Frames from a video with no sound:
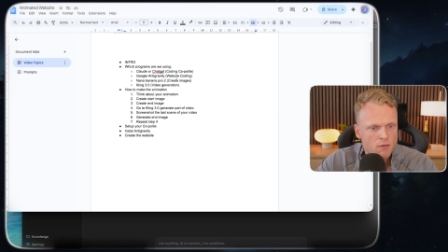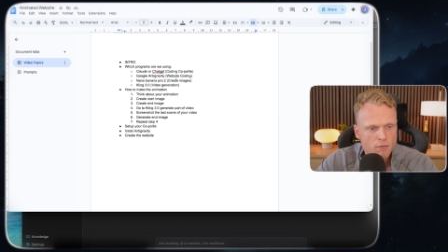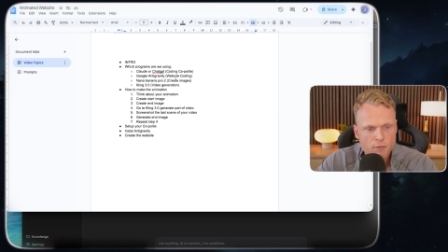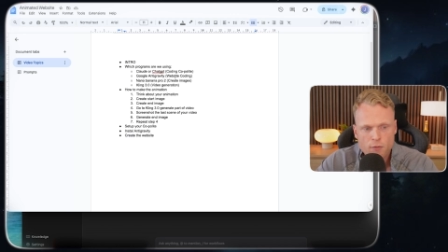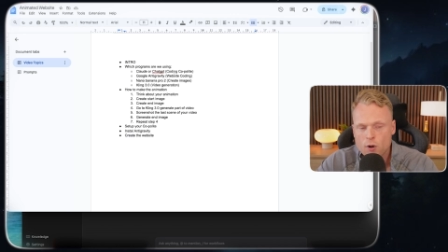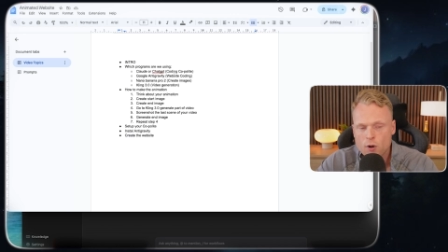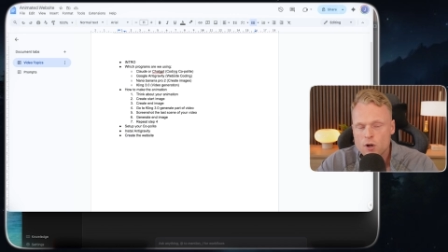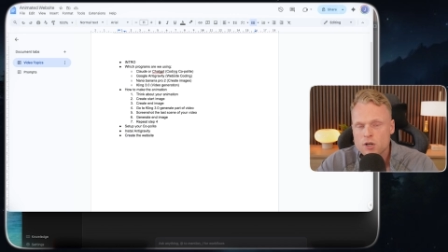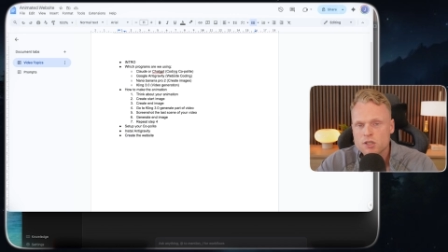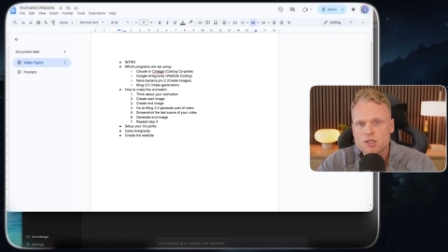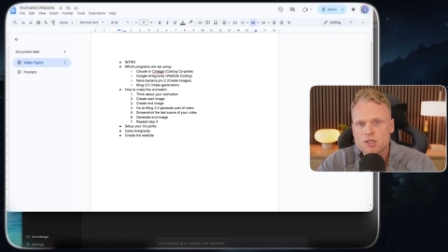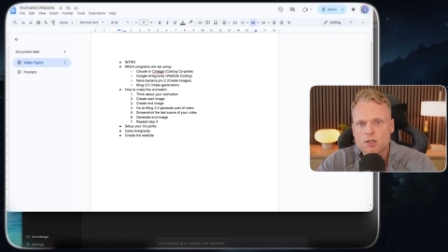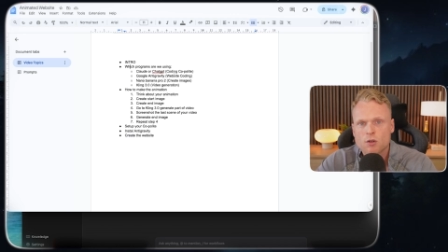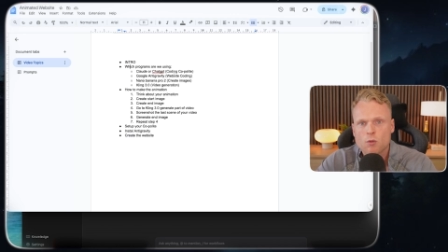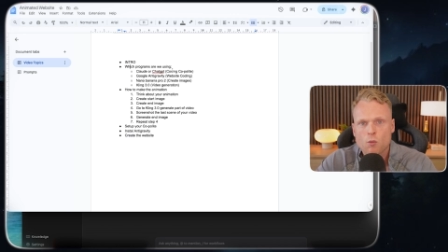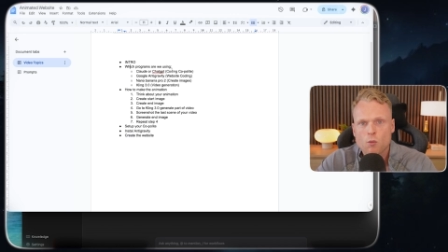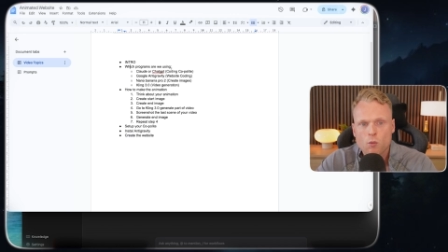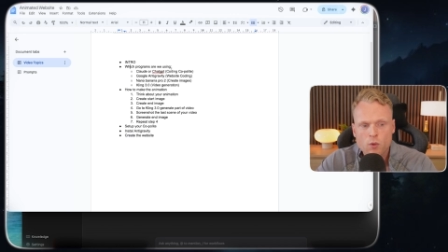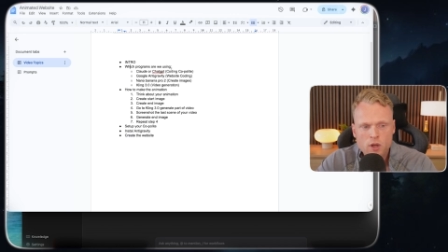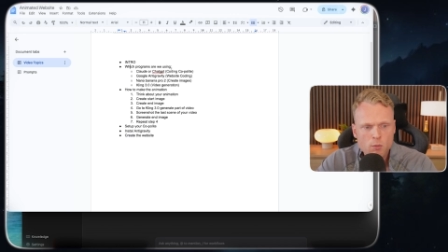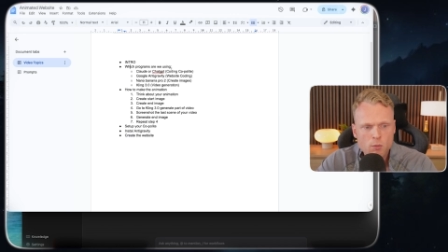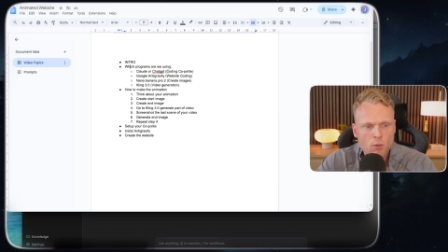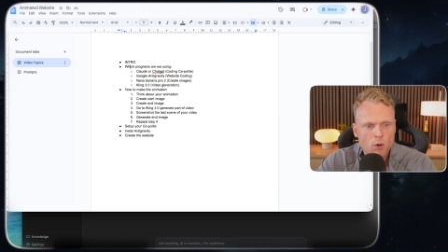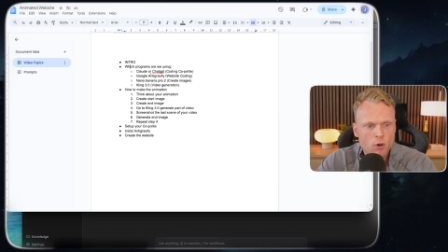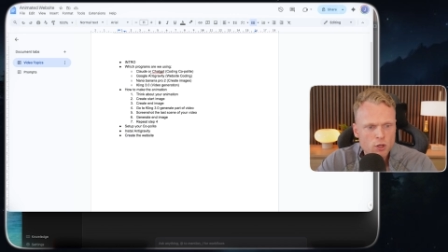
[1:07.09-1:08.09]
First,
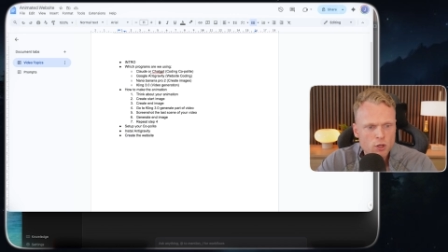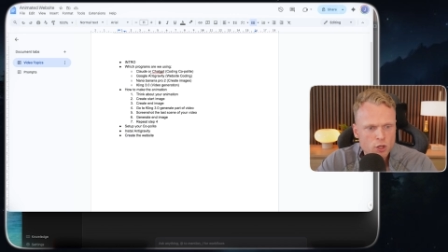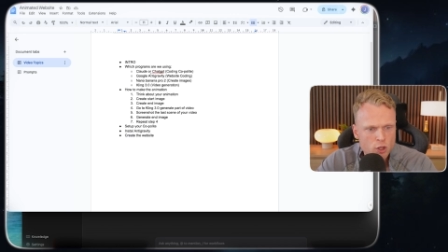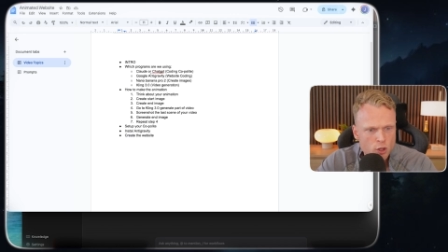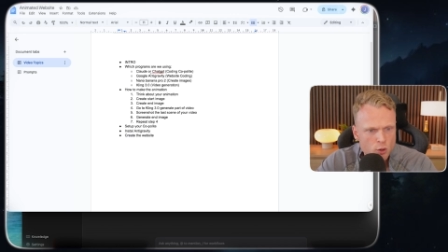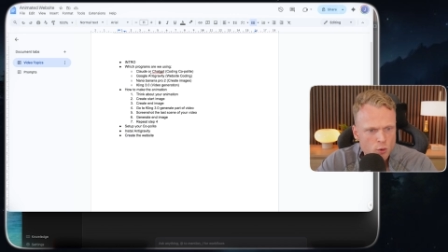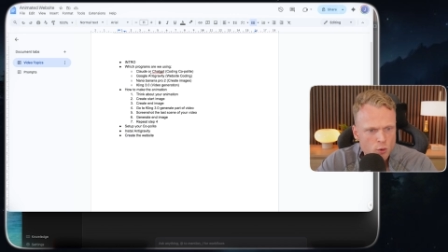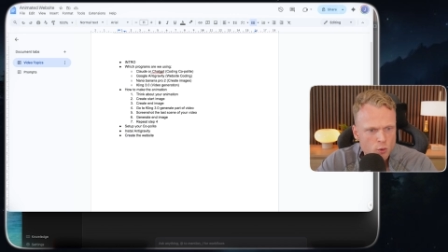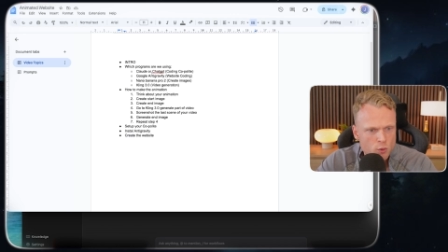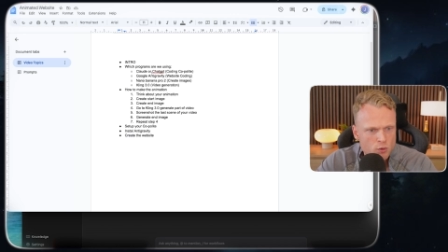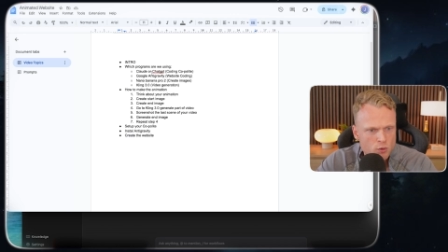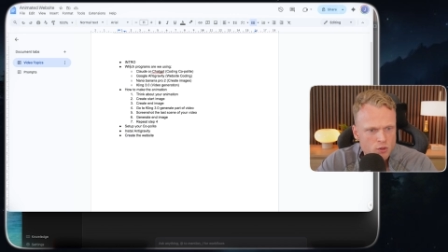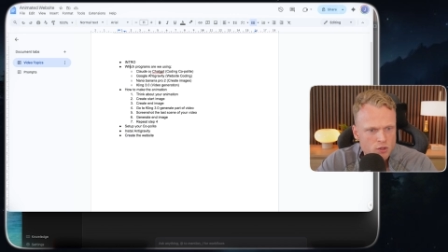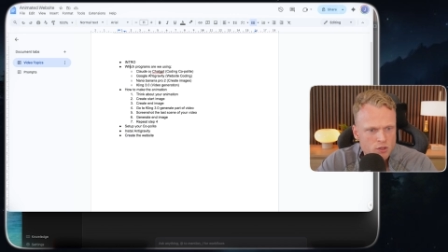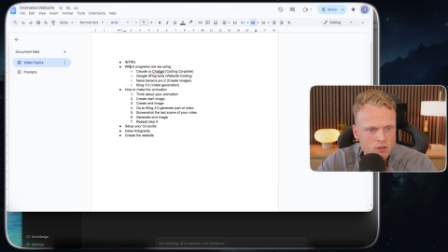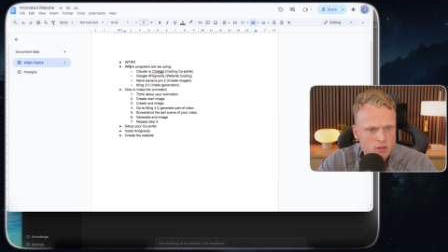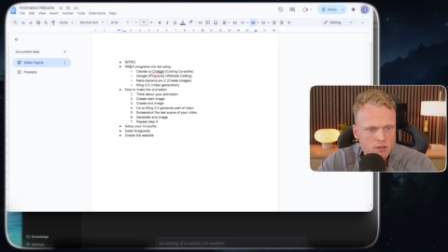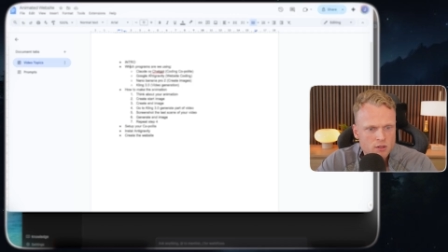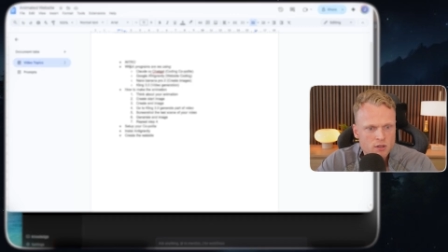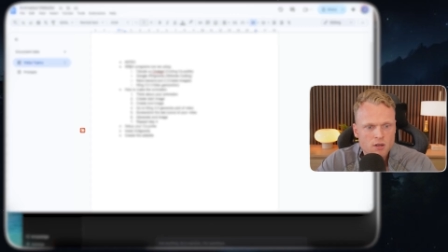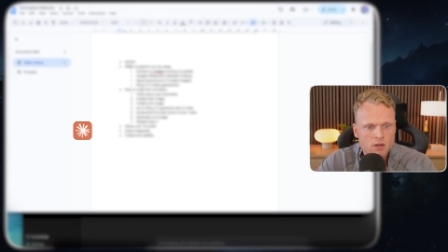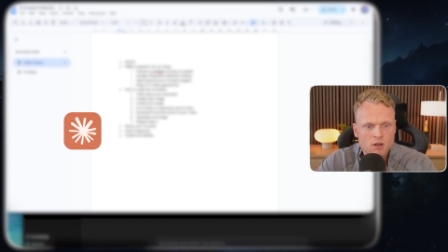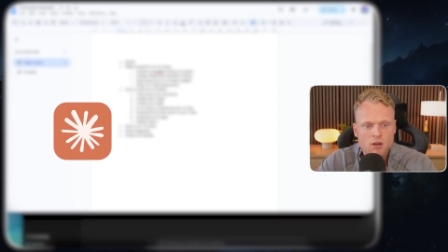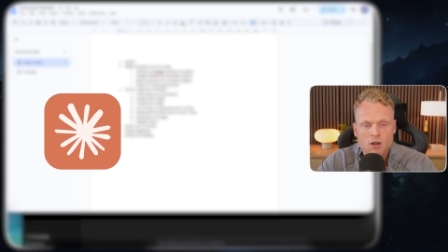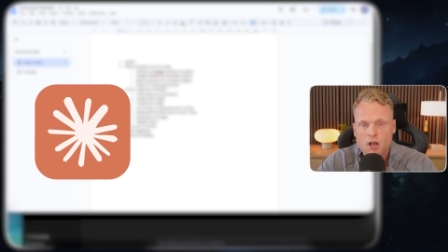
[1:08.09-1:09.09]
we will use
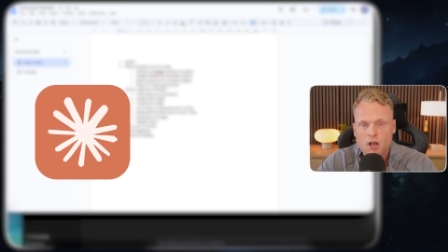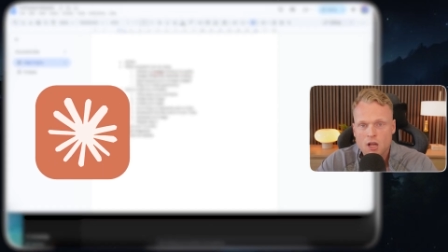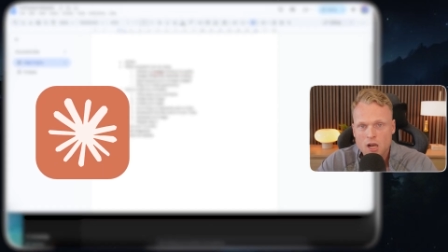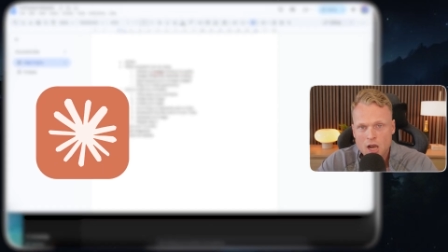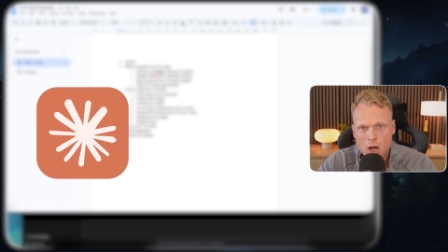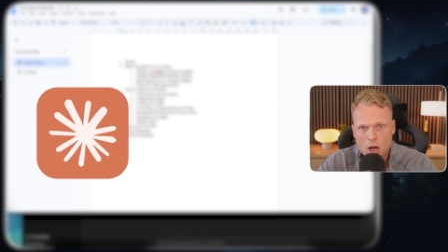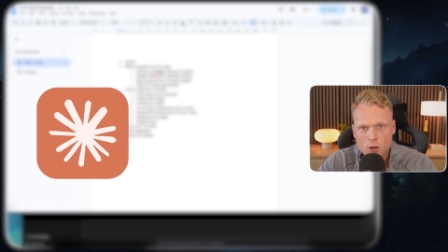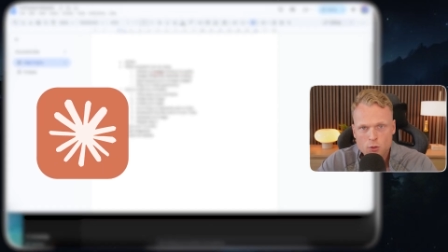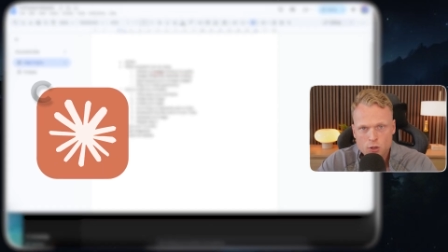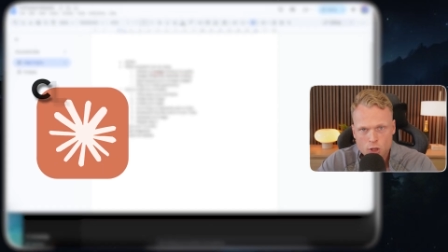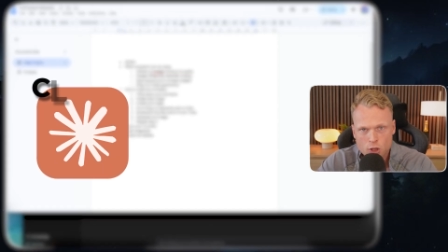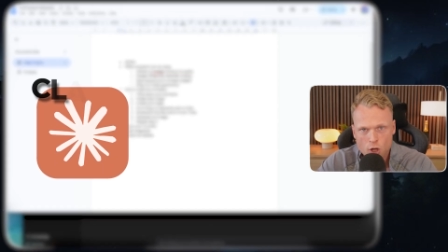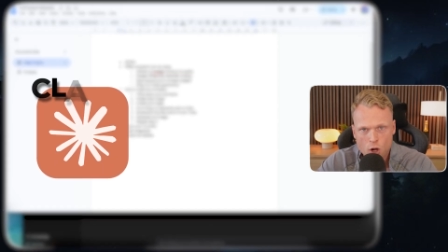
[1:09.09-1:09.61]
Claude